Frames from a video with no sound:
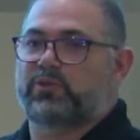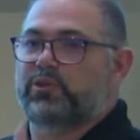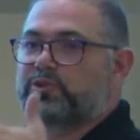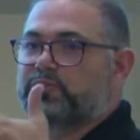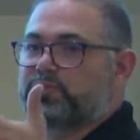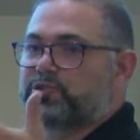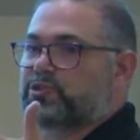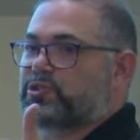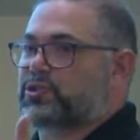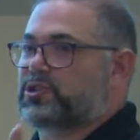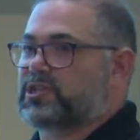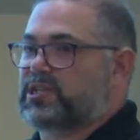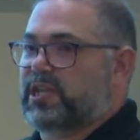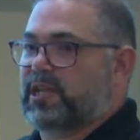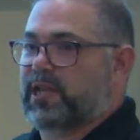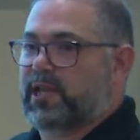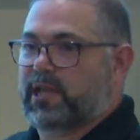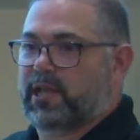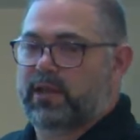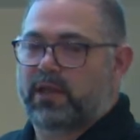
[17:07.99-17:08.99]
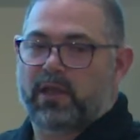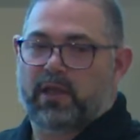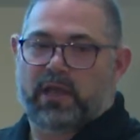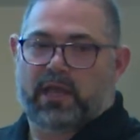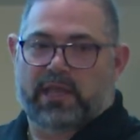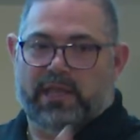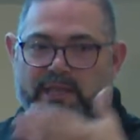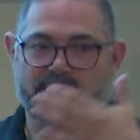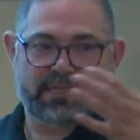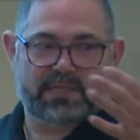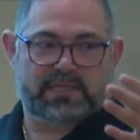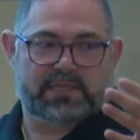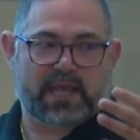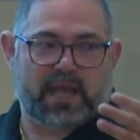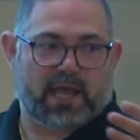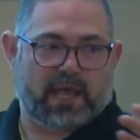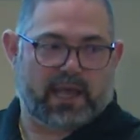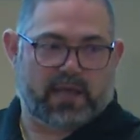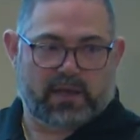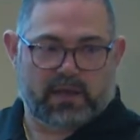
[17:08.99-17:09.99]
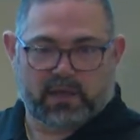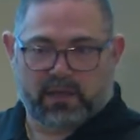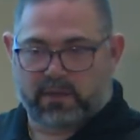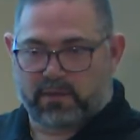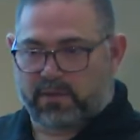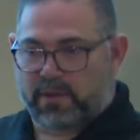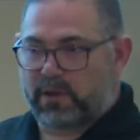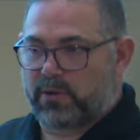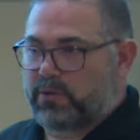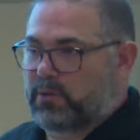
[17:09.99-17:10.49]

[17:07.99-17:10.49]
users are seeing inside the